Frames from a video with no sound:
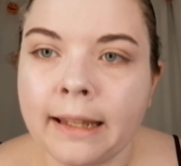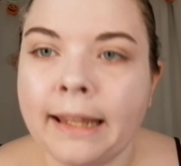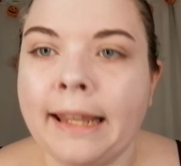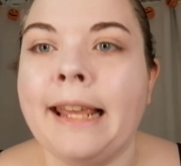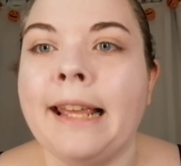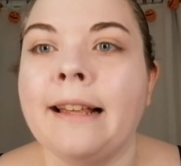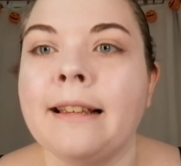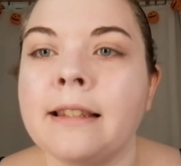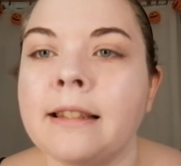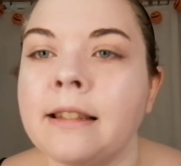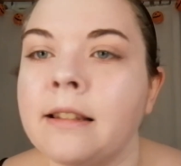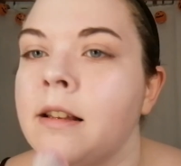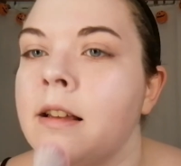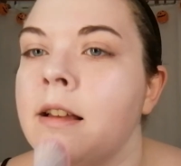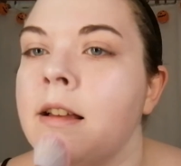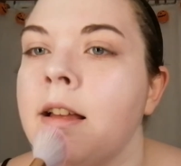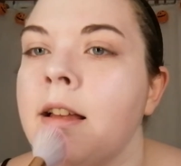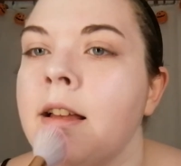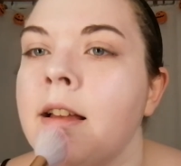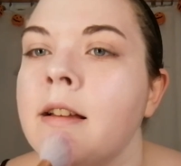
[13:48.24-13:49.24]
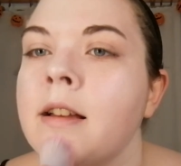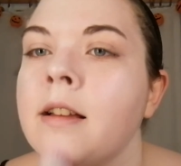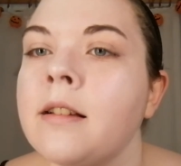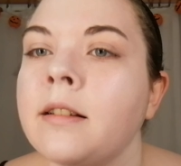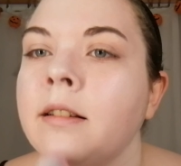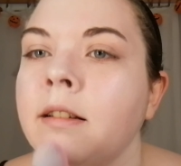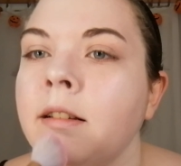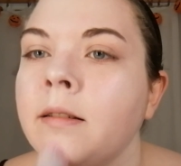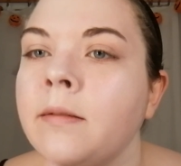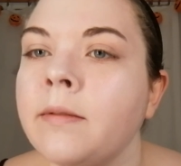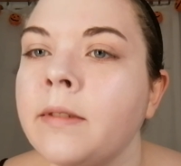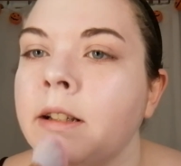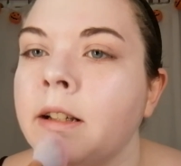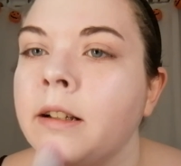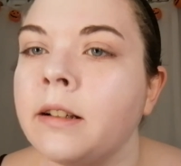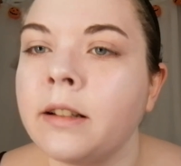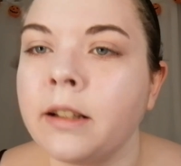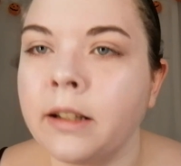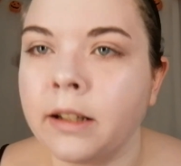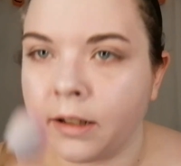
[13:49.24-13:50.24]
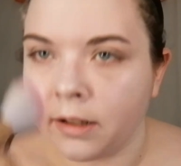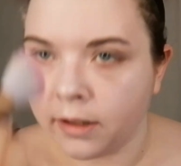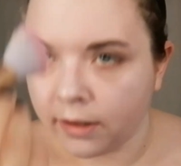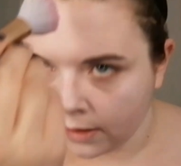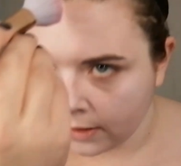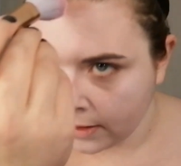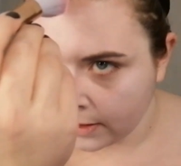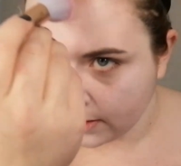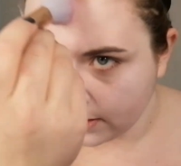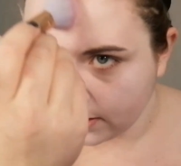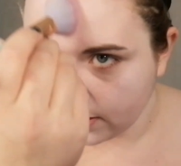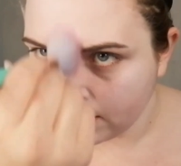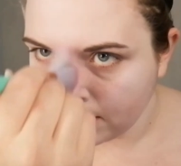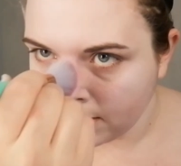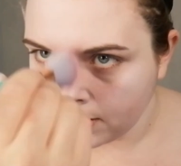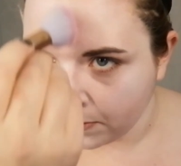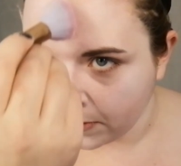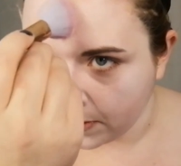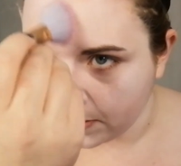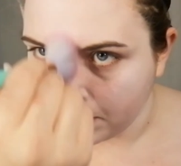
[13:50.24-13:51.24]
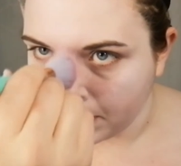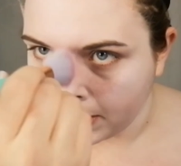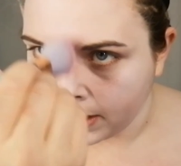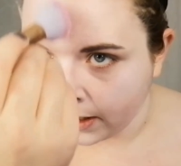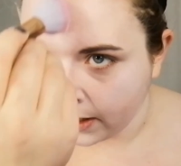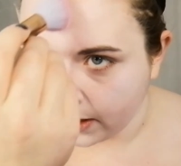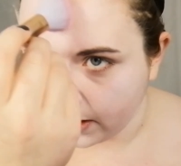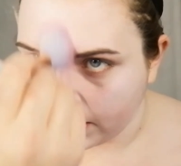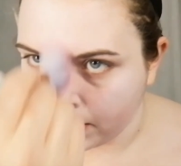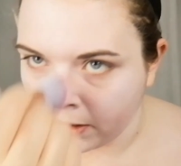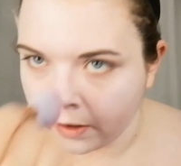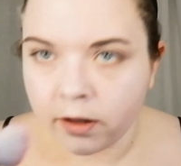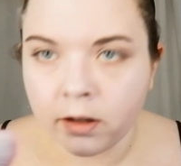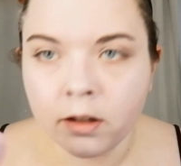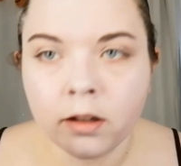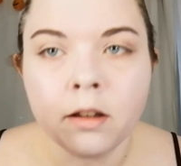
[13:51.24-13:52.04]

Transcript: A little bit down there, a little bit up here.